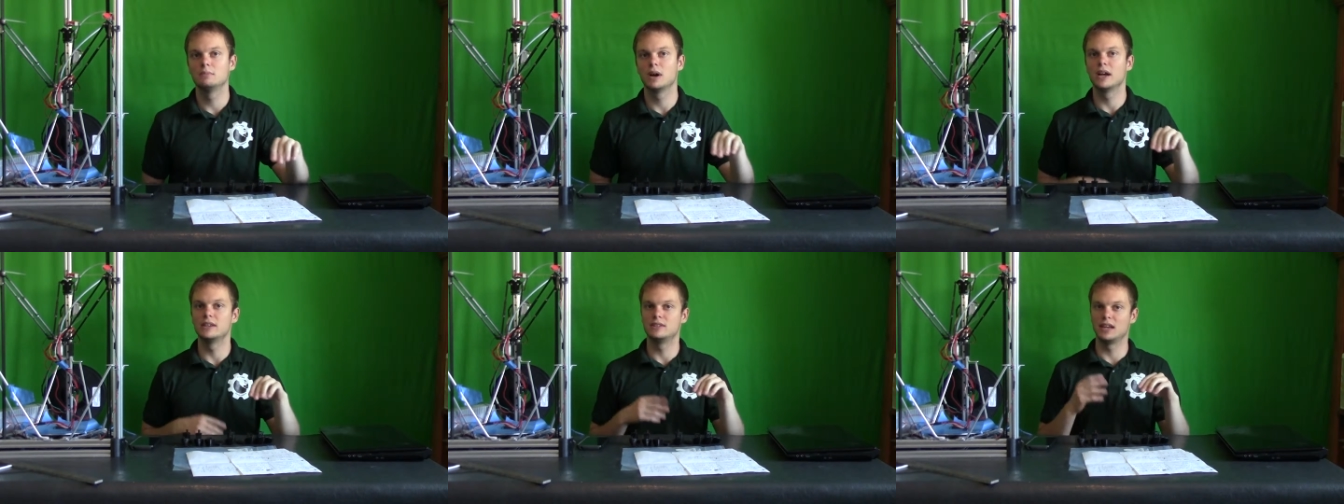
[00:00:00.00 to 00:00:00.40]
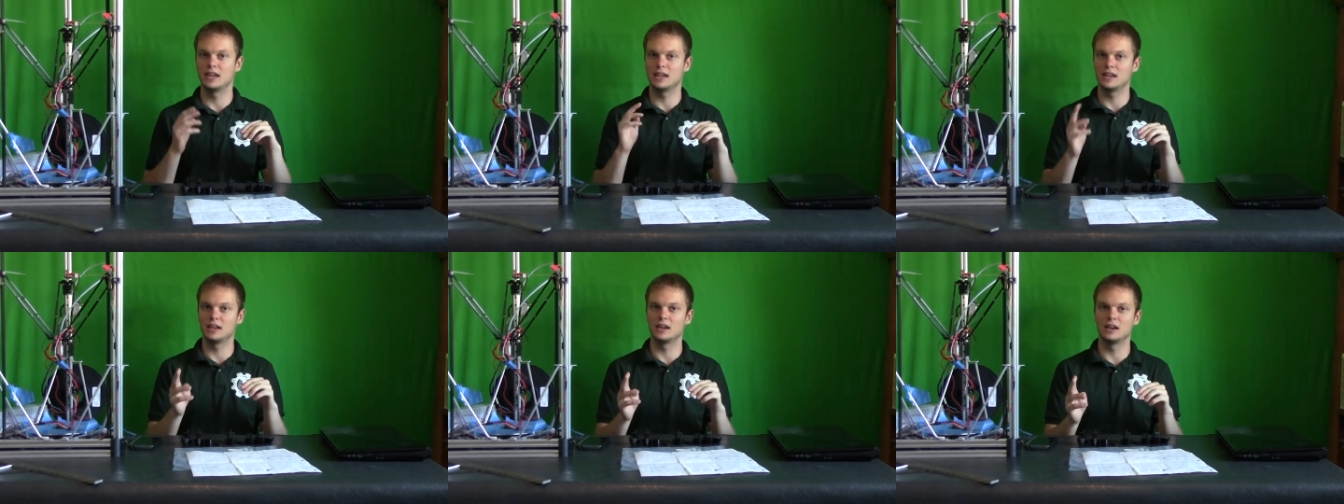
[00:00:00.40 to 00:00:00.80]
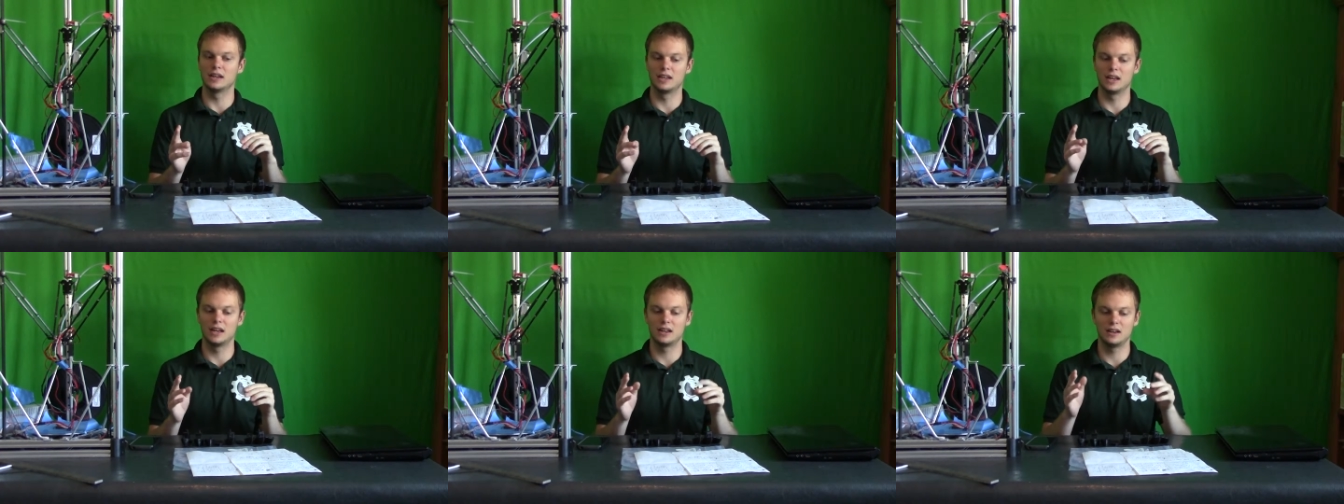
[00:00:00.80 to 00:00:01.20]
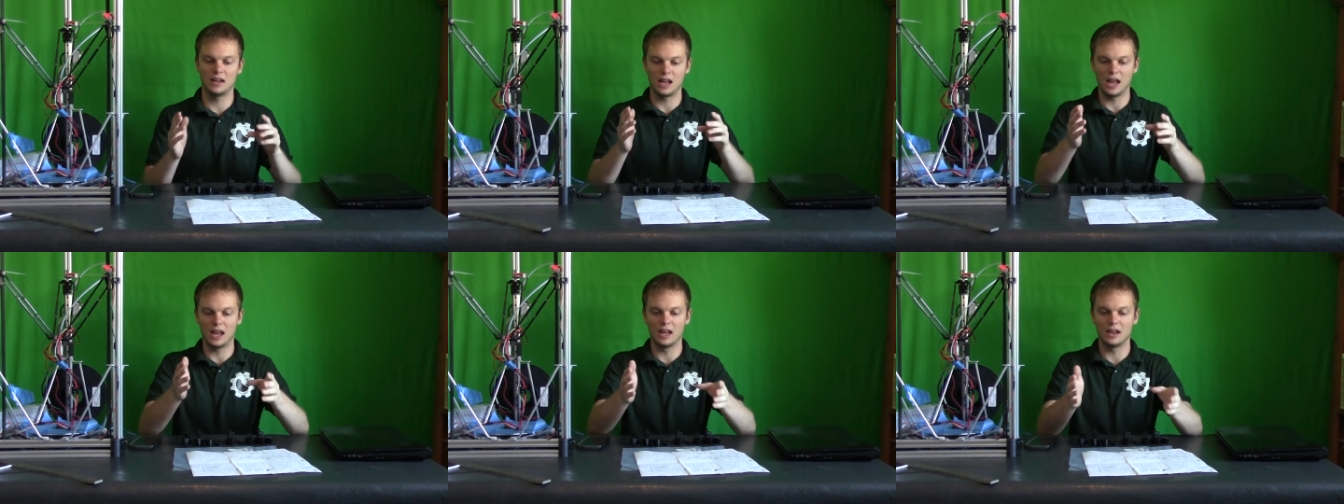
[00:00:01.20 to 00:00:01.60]
by taking,
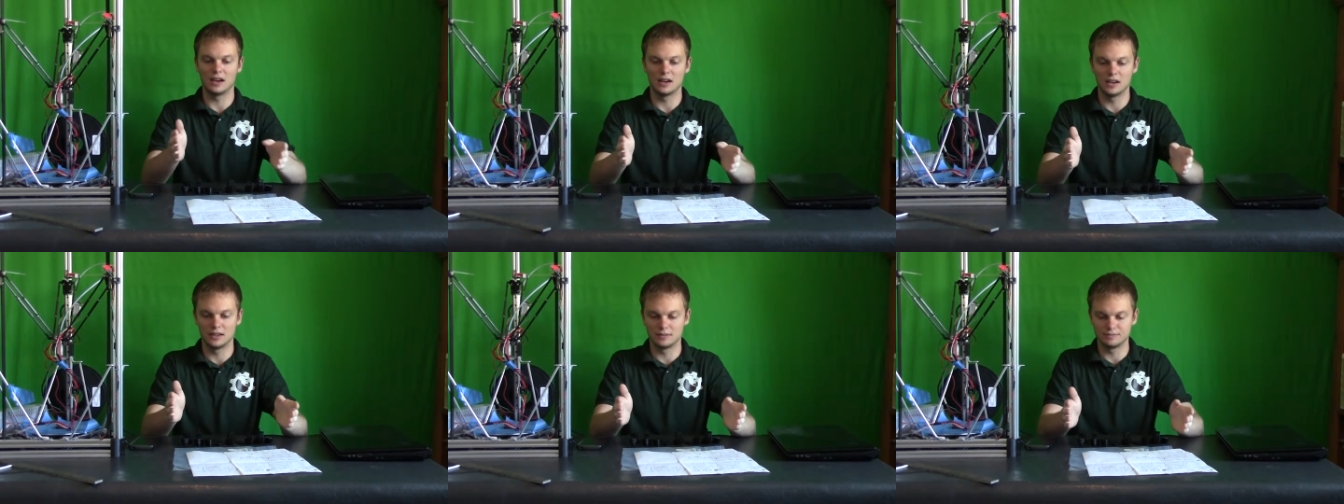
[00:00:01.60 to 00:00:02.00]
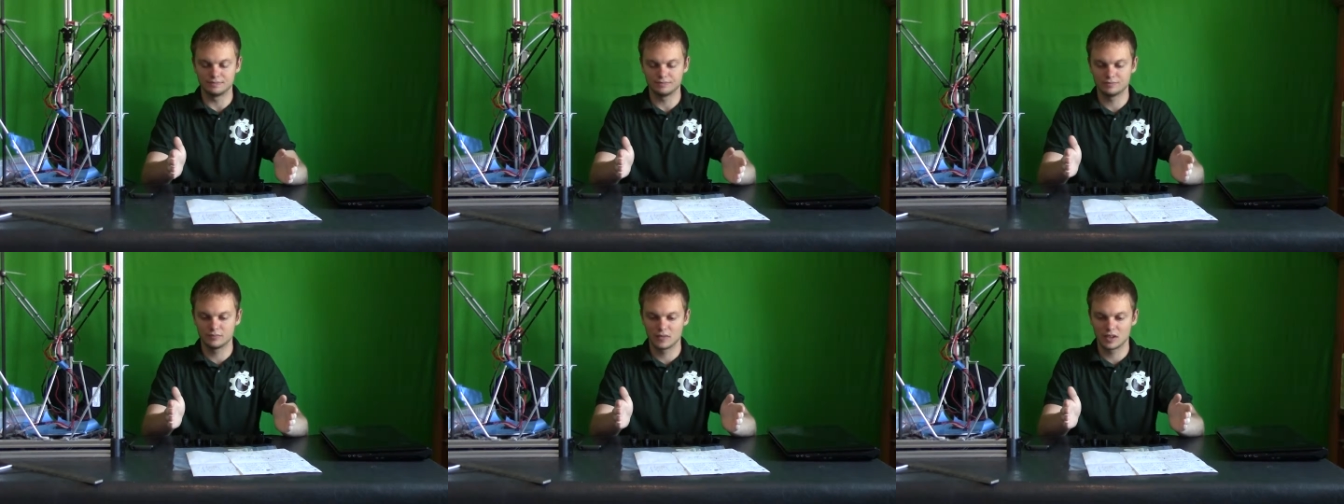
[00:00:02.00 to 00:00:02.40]
again, a, um,